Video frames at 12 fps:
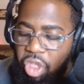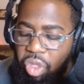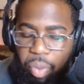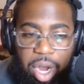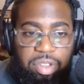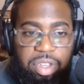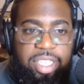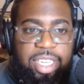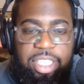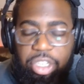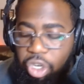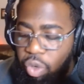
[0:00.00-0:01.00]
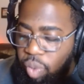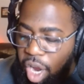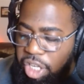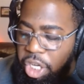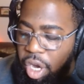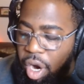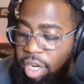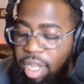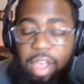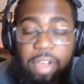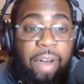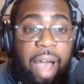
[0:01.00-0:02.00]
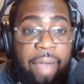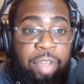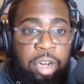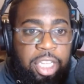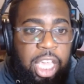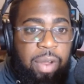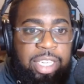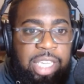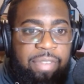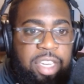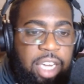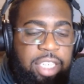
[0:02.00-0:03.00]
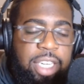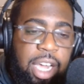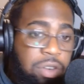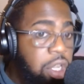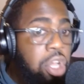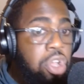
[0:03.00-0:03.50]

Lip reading: 362 rushing yards, 5 yards a carry, 7 touchdowns.